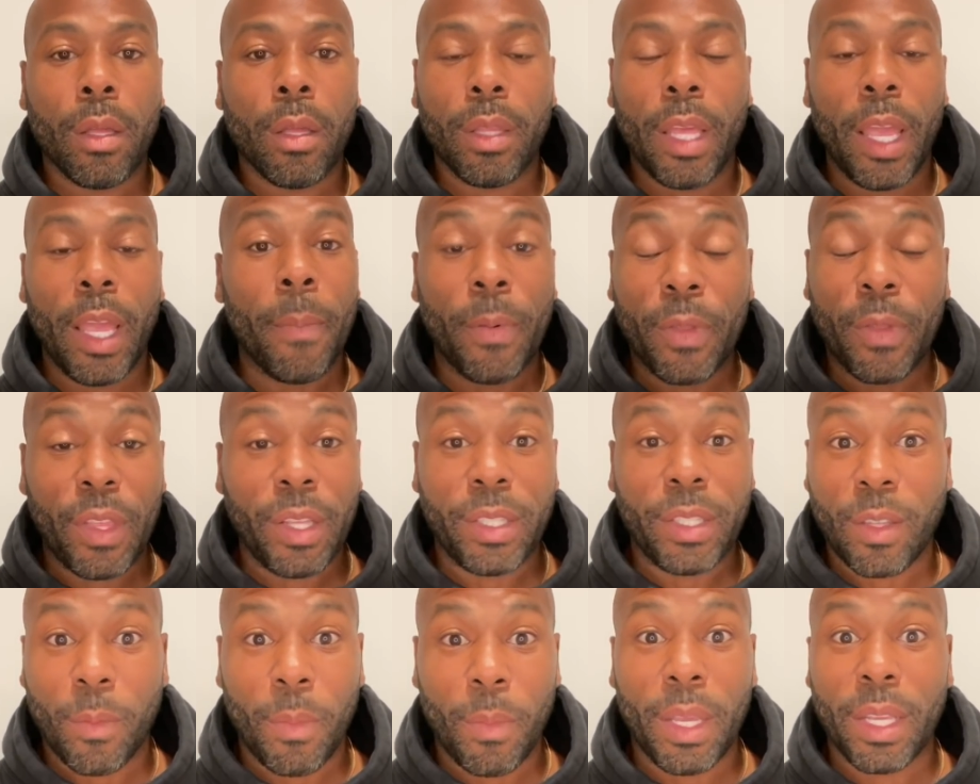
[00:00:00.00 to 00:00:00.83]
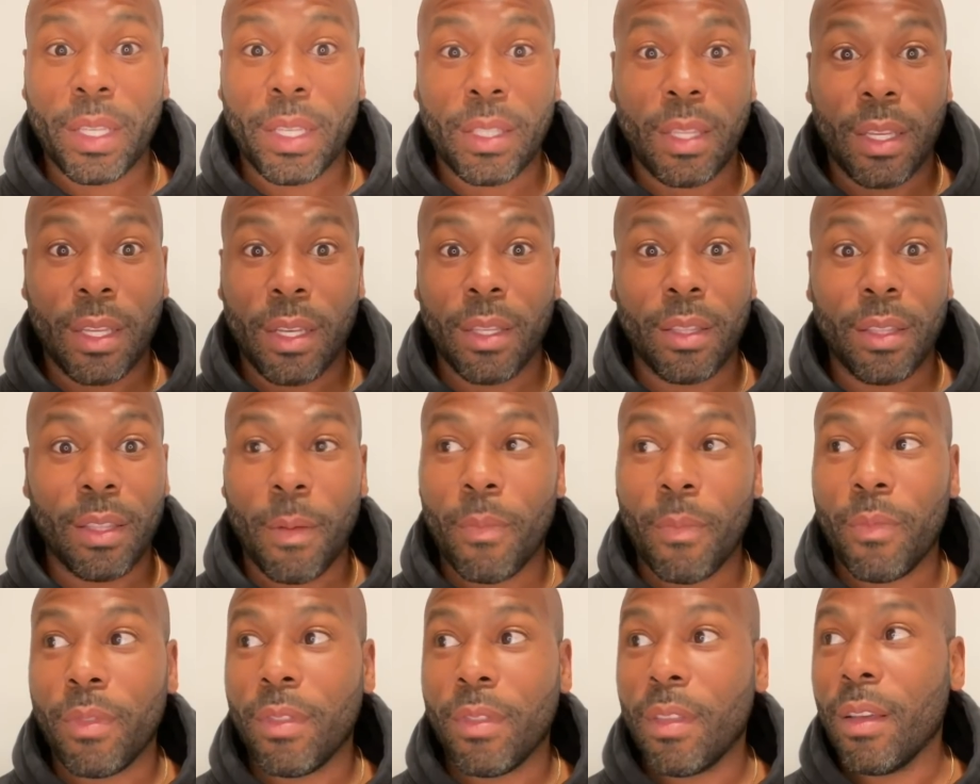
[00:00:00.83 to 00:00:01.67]
Empathy to me is
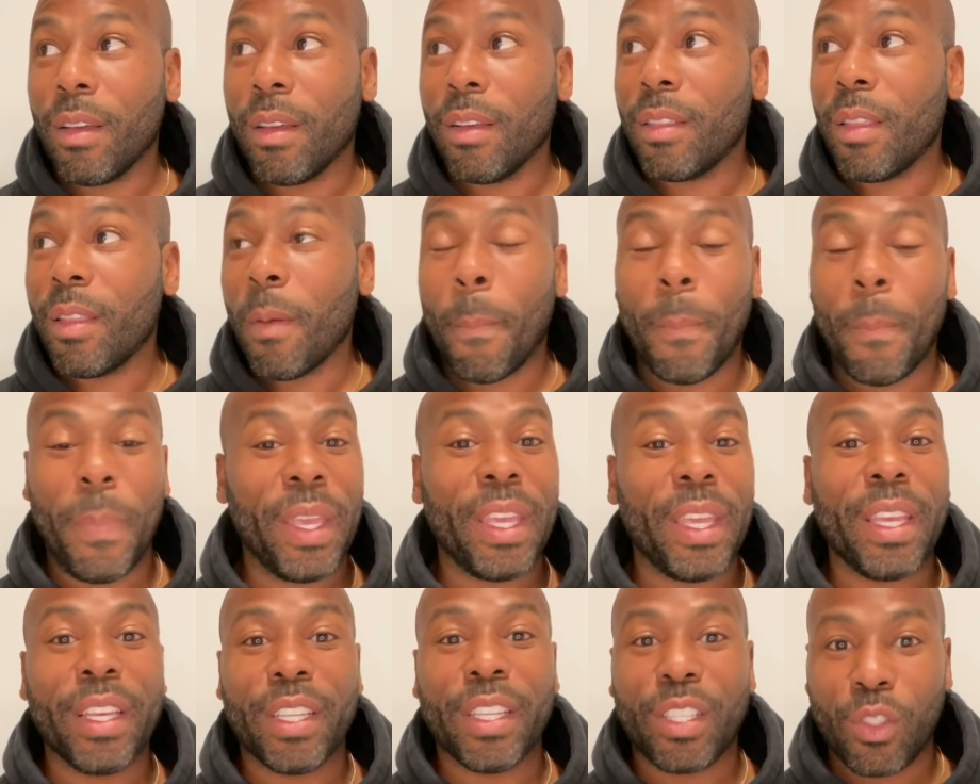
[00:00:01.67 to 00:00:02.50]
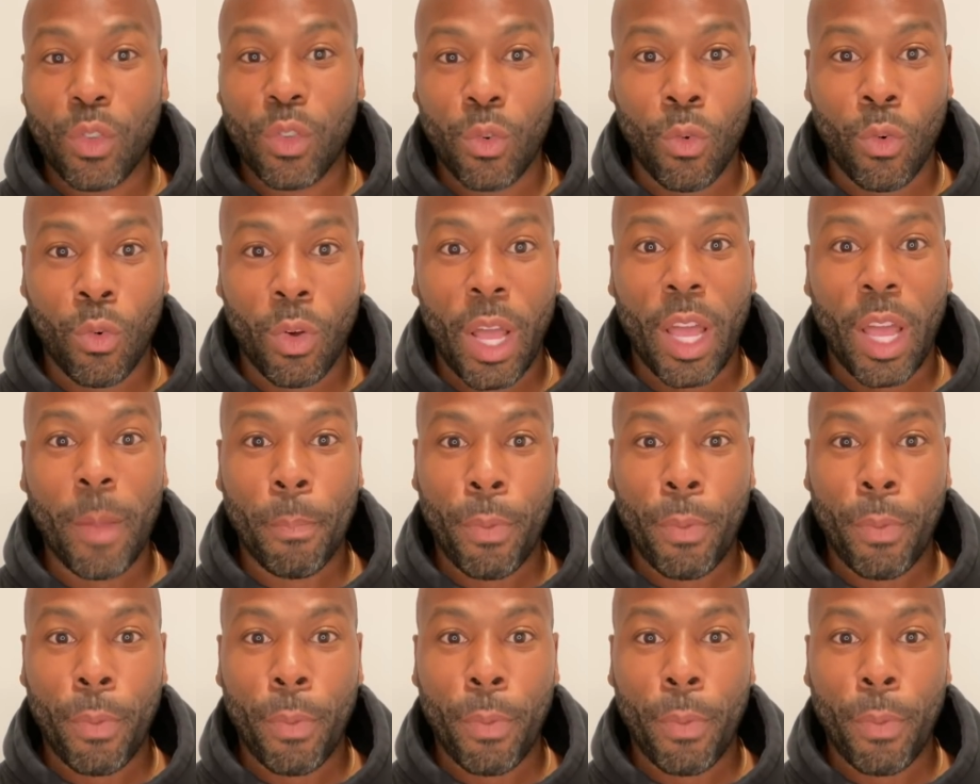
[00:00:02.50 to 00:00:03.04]
the biggest tool.